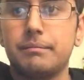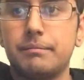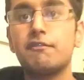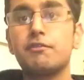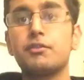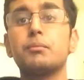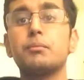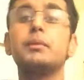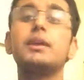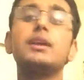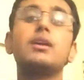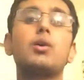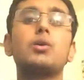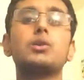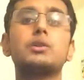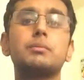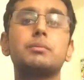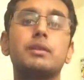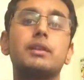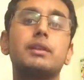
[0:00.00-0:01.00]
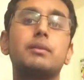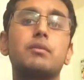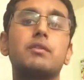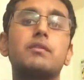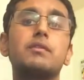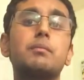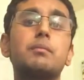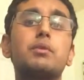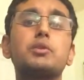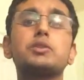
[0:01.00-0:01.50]
And for me, ultimately, one
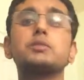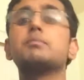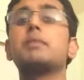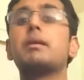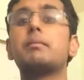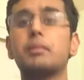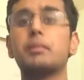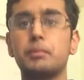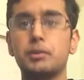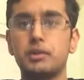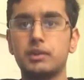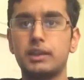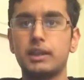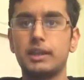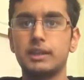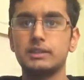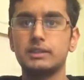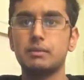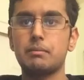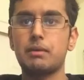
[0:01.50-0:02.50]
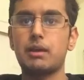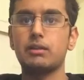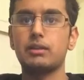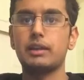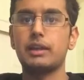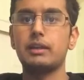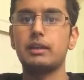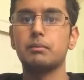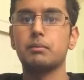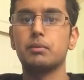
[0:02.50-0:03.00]
of the most memorable things about
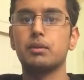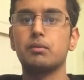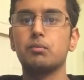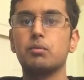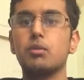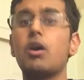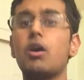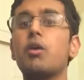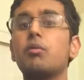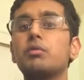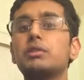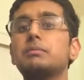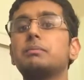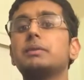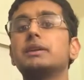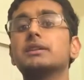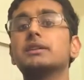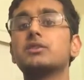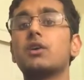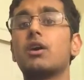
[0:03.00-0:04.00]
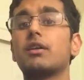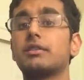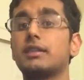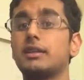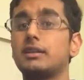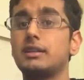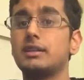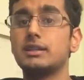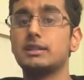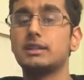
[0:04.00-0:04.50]
Lady Bird will always be its
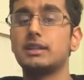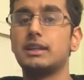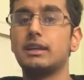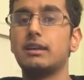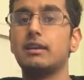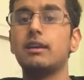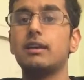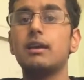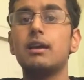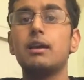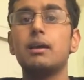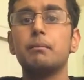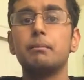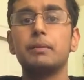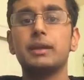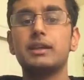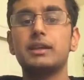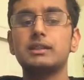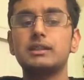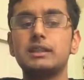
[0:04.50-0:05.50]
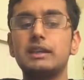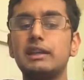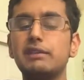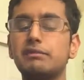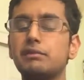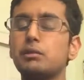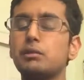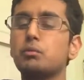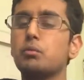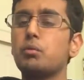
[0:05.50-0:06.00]
authenticity. Because
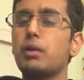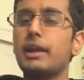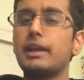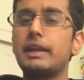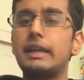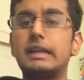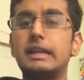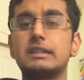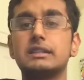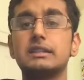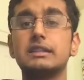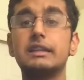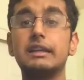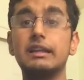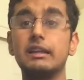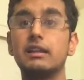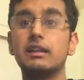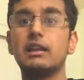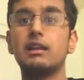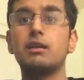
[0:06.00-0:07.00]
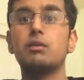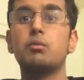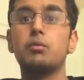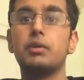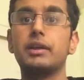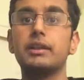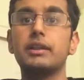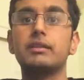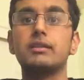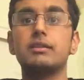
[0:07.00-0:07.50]
even when it's dealing
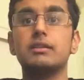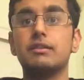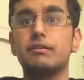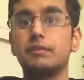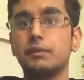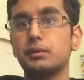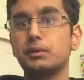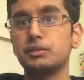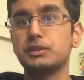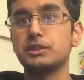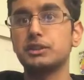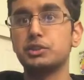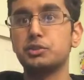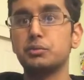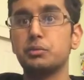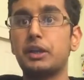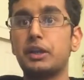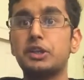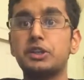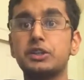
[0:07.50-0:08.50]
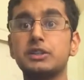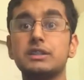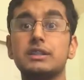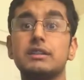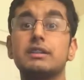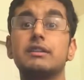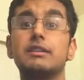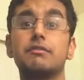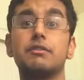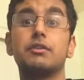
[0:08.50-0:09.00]
with difficult situations
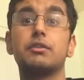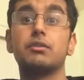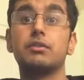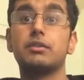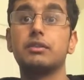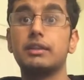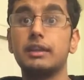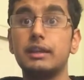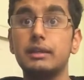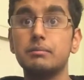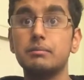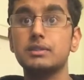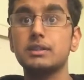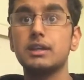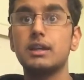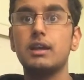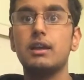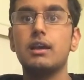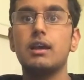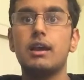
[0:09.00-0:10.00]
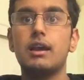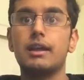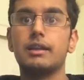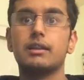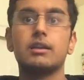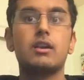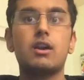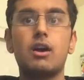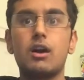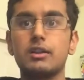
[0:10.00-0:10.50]
and difficult themes,
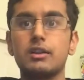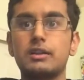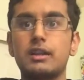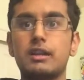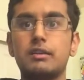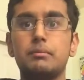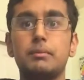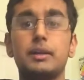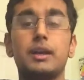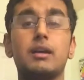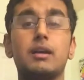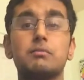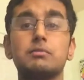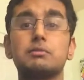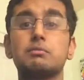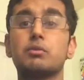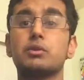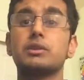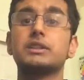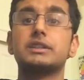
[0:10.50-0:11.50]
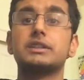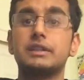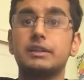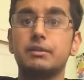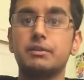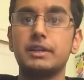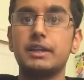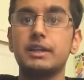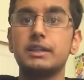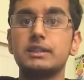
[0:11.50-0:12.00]
and the content becomes more
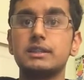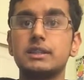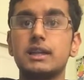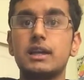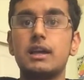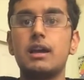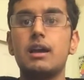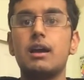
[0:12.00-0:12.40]
serious,